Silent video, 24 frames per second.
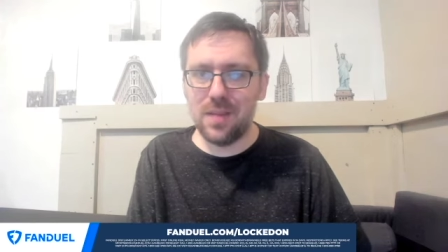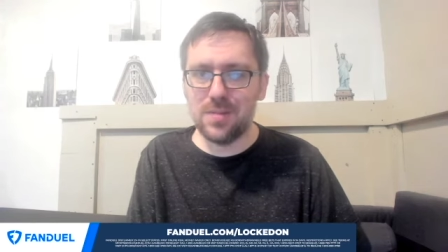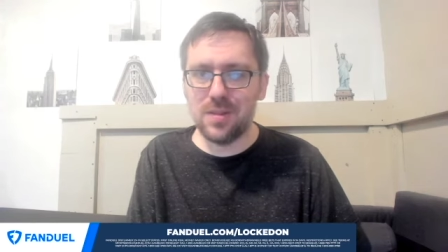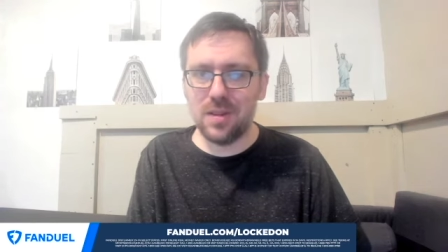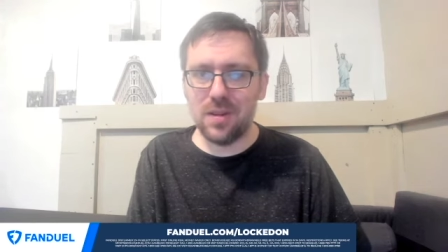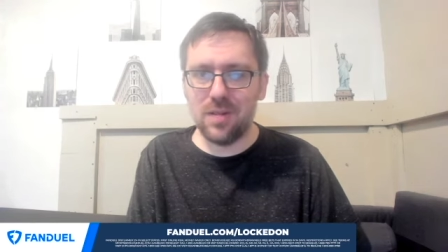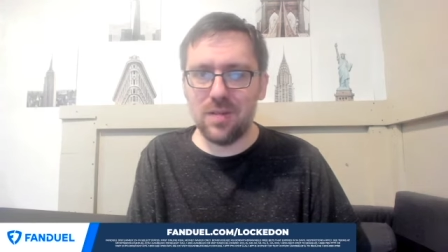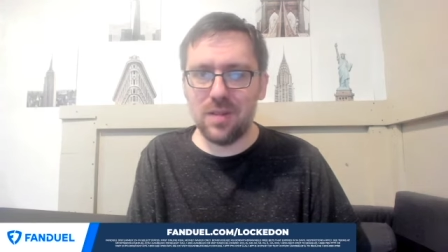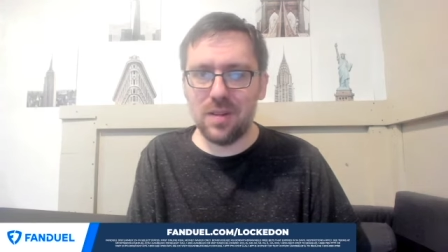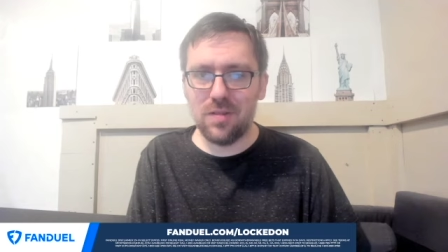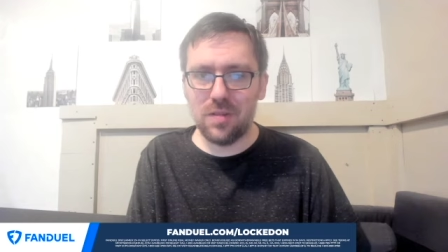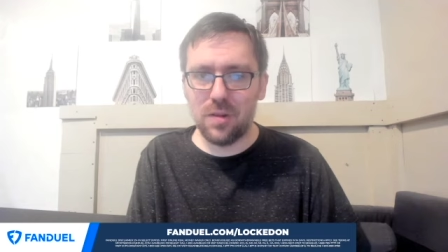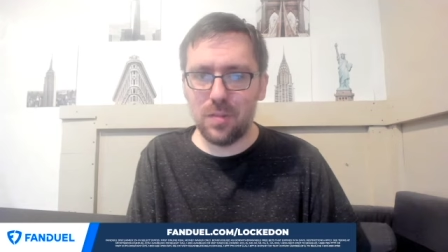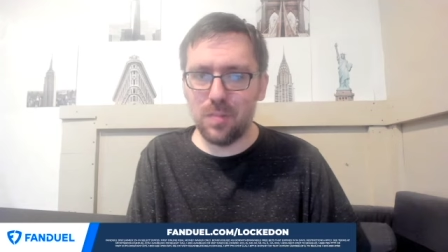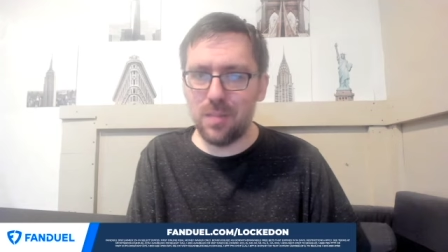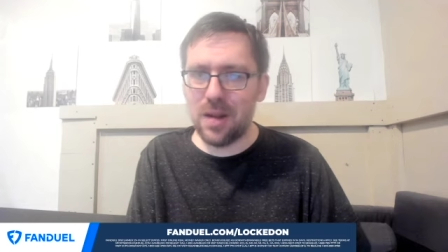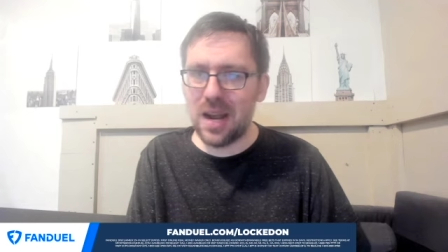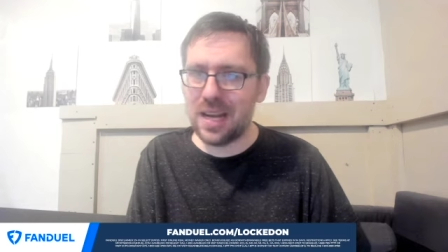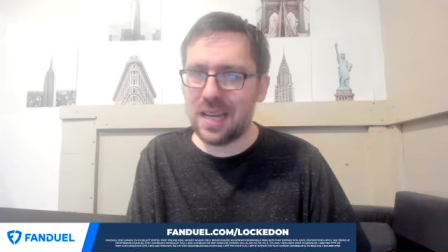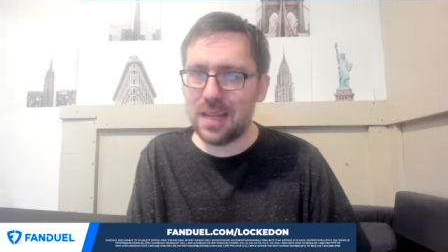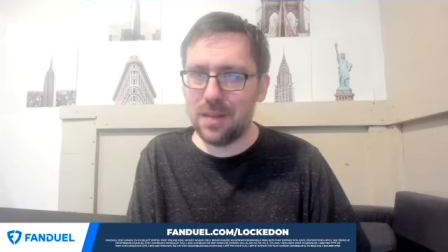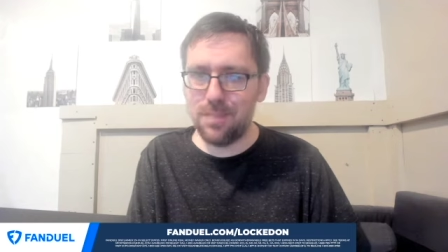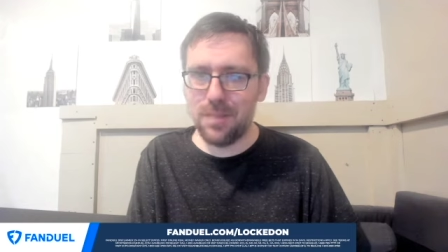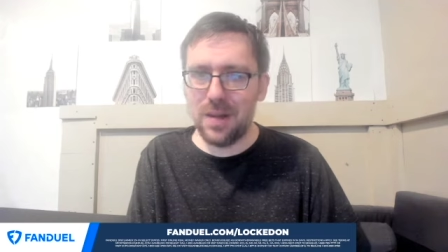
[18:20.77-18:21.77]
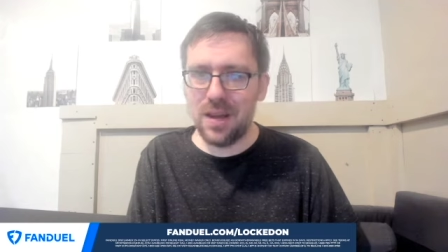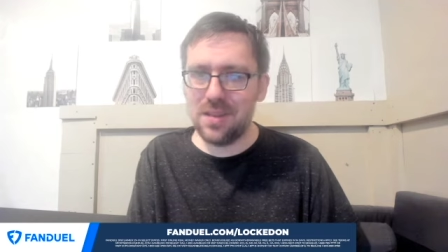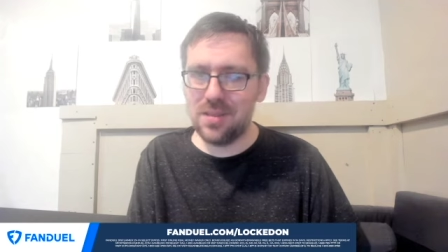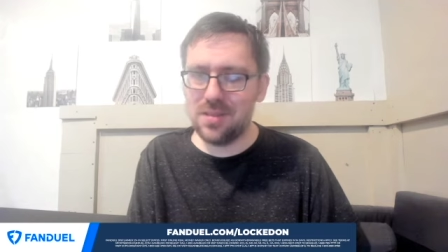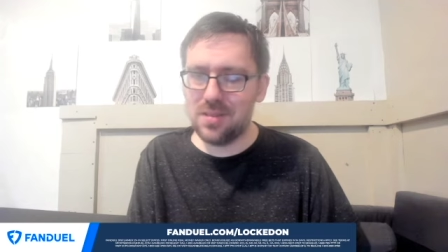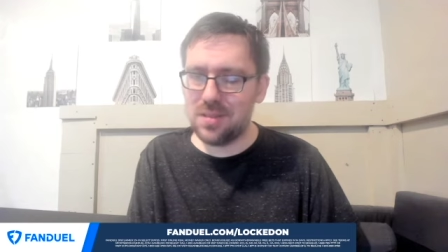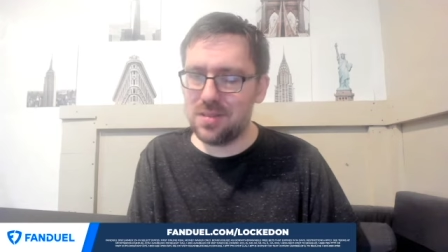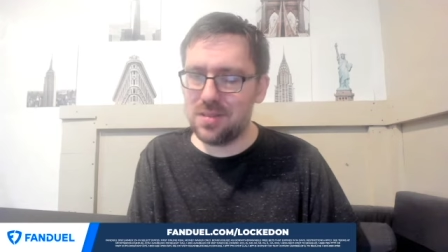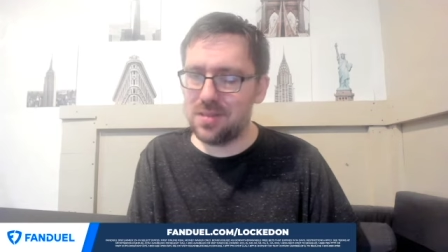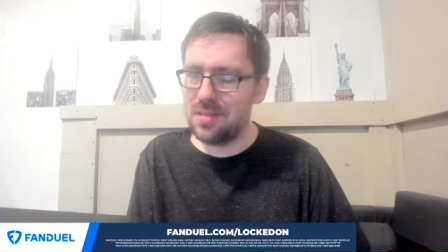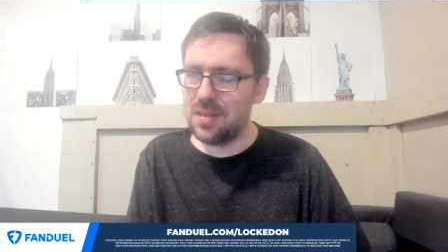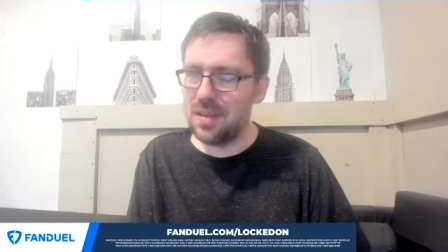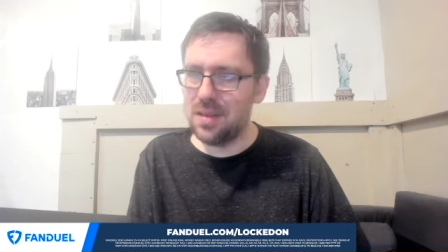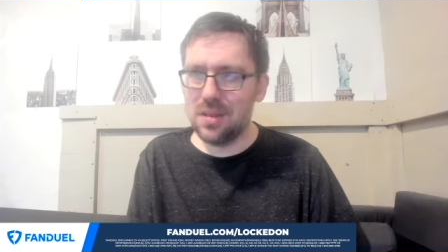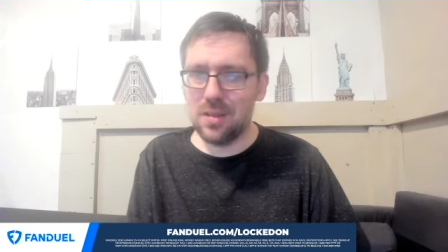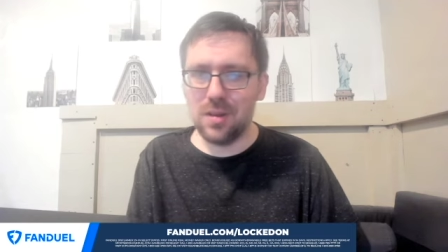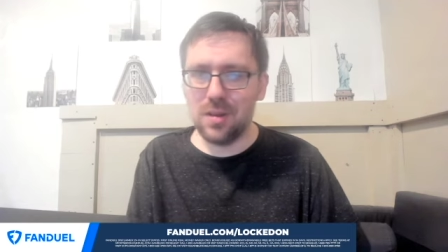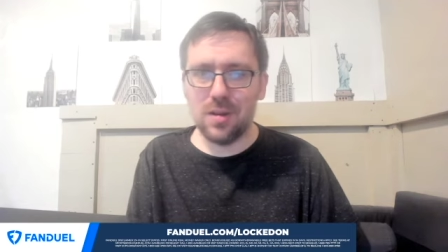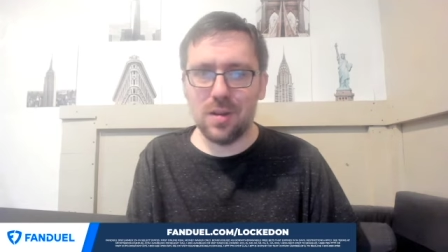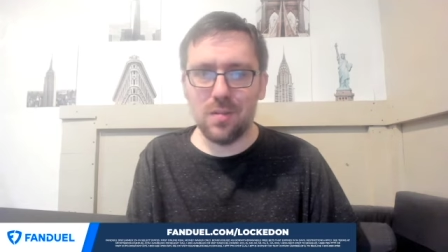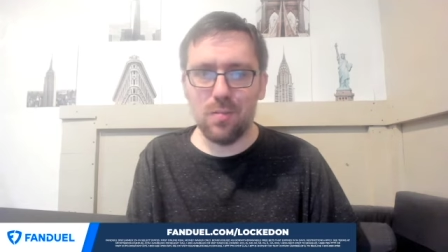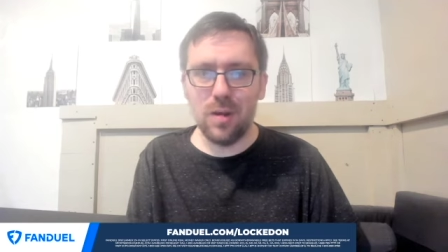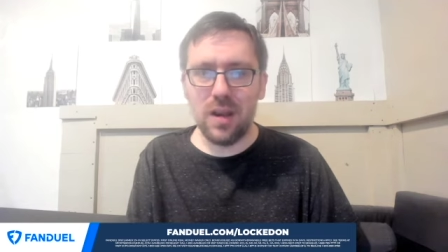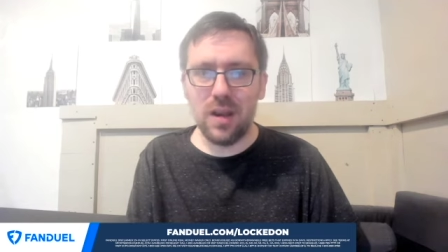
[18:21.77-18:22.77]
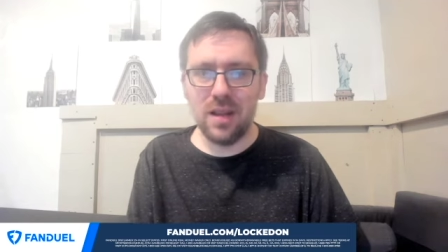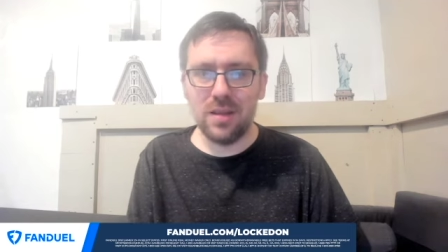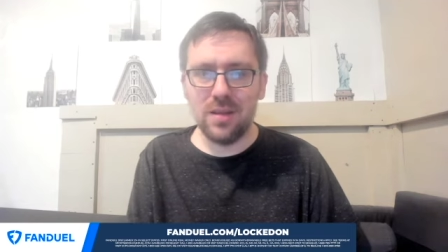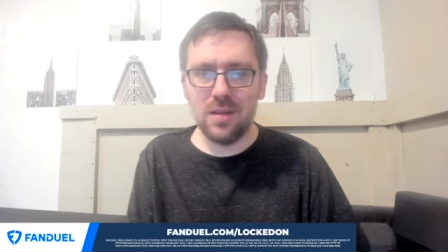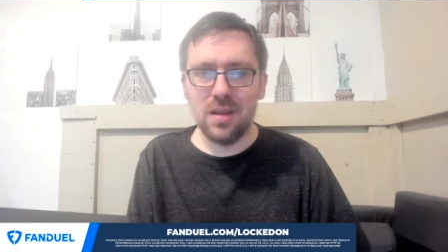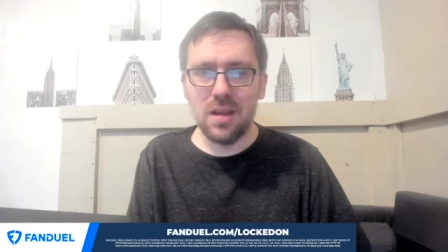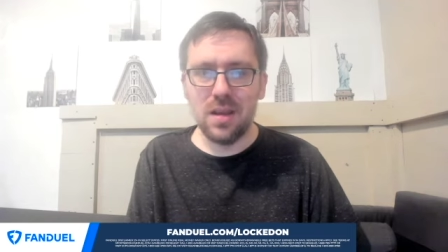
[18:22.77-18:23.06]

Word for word: So even if your bracket busts, you can win.